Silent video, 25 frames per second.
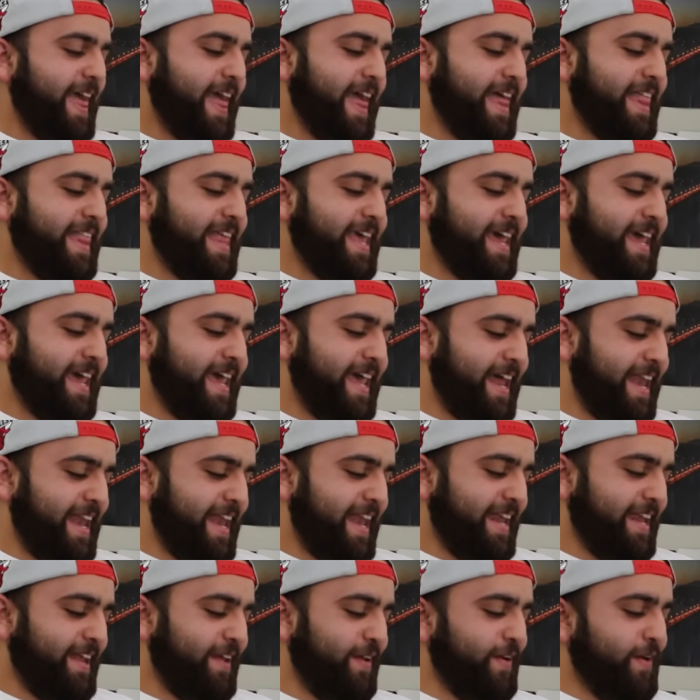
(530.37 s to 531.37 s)
And
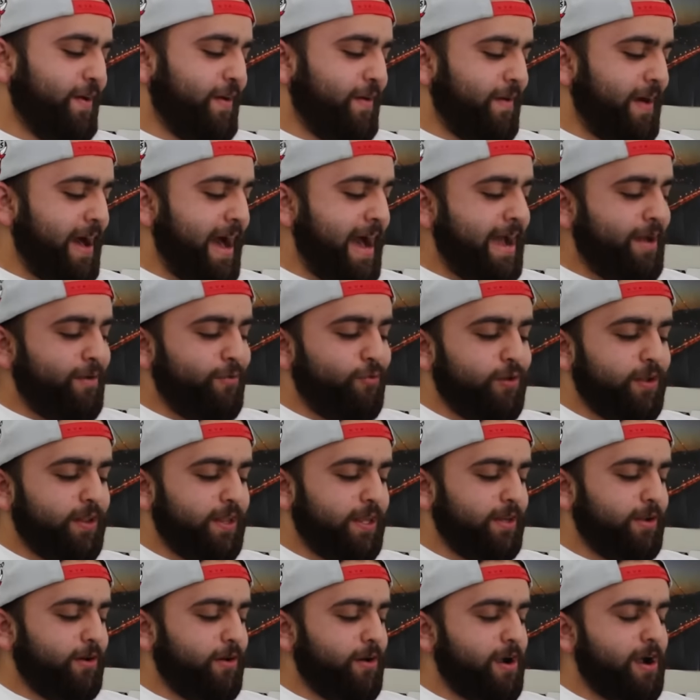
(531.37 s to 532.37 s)
then, you know, I
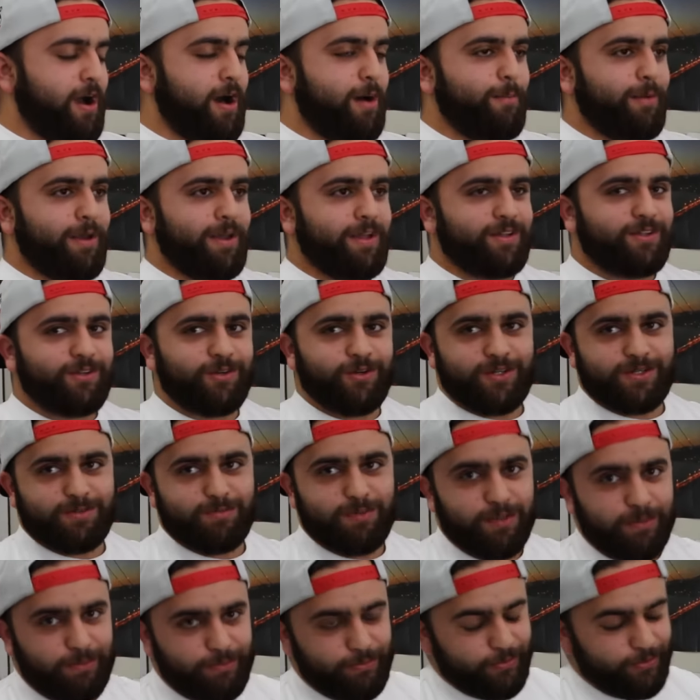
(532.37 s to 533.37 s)
really don't comment towards
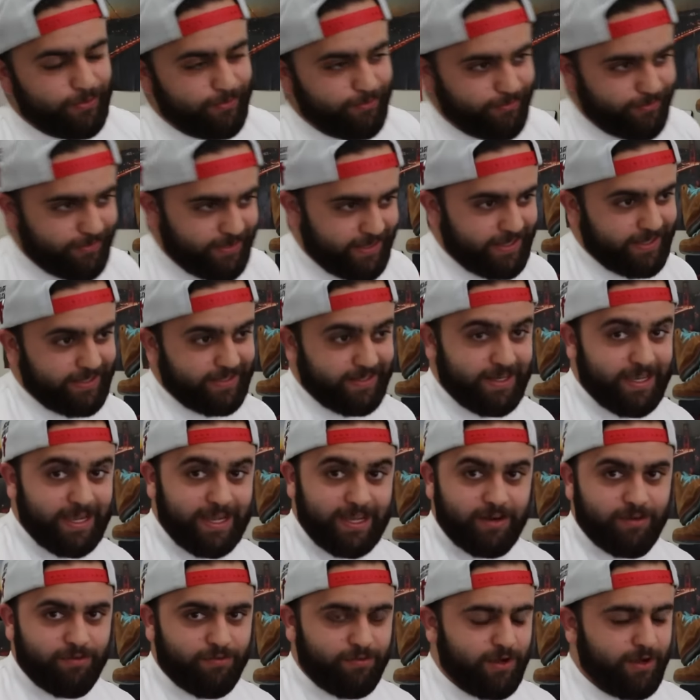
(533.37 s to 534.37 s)
people, like
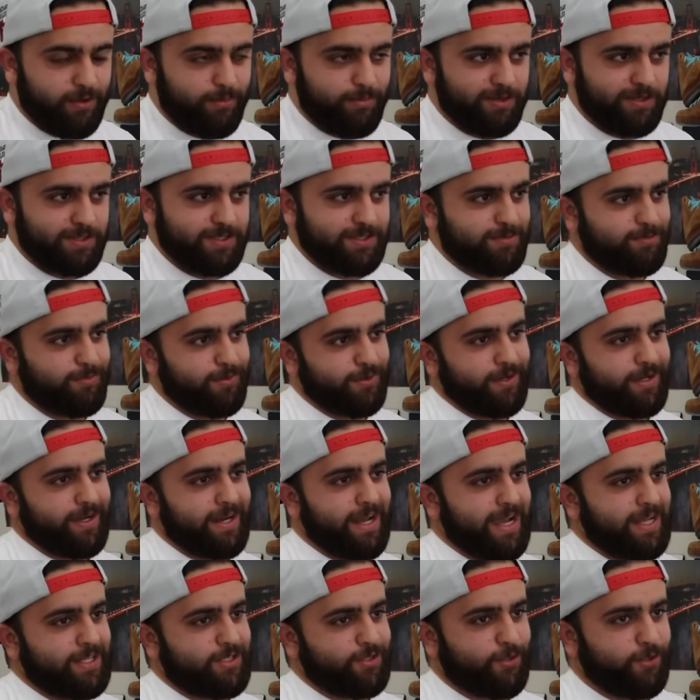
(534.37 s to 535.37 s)
negative comments, but
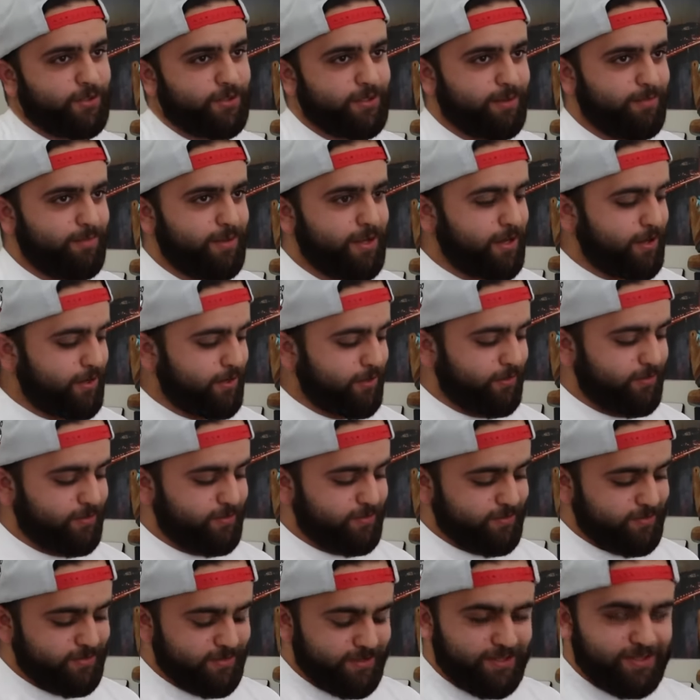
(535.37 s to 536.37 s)
I told them, yo,
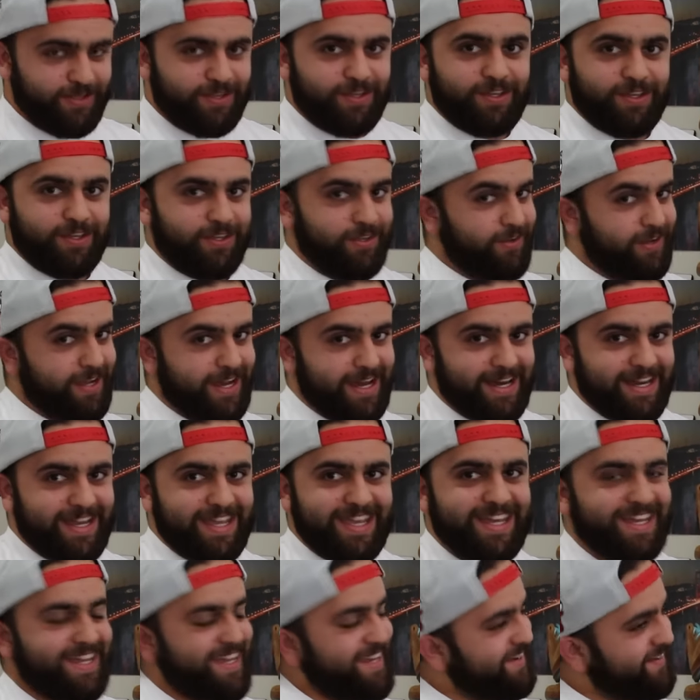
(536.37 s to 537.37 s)
you gotta
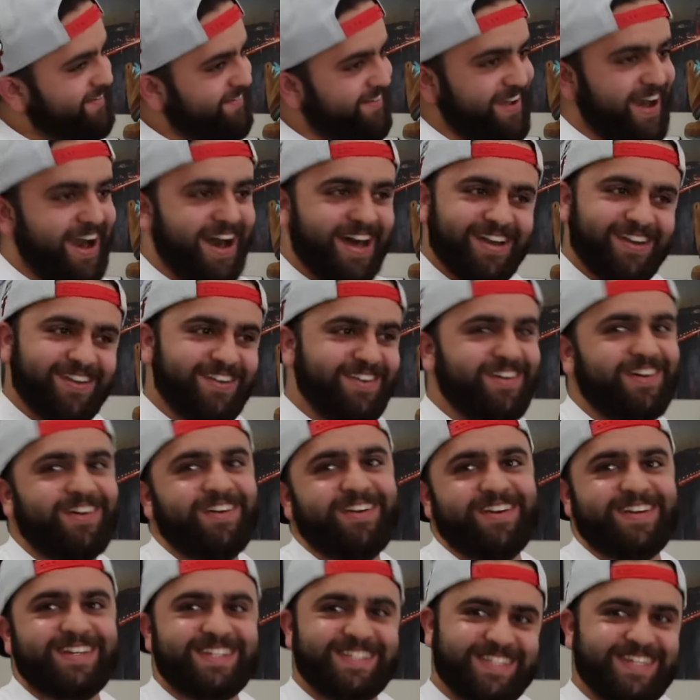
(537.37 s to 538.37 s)
get, you gotta know
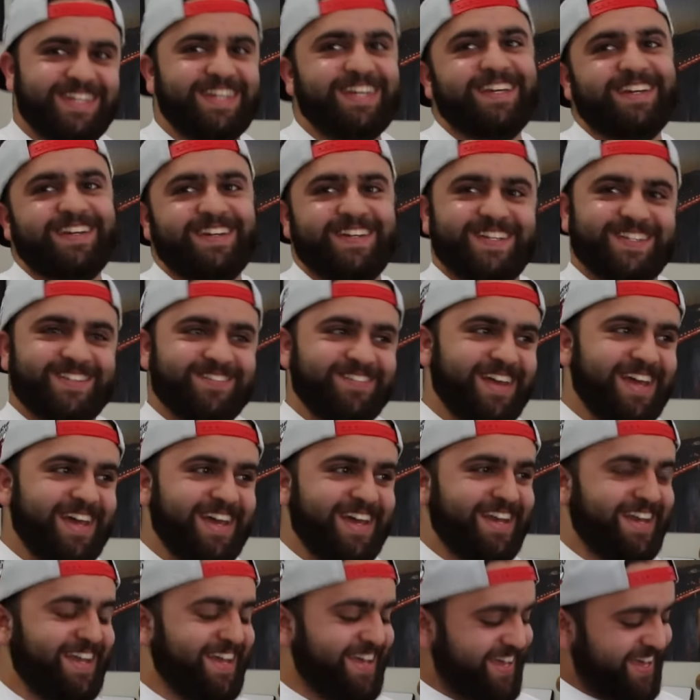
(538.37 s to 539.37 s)
your sneakers,
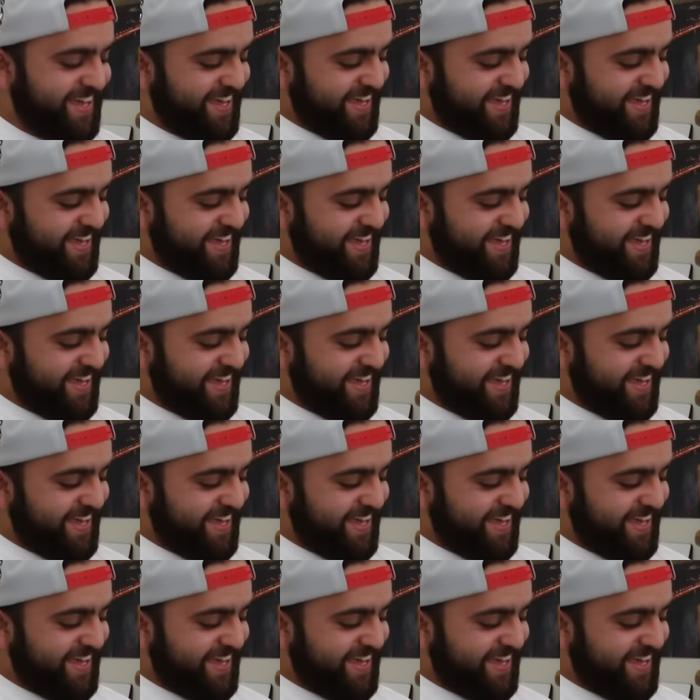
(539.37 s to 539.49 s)
man.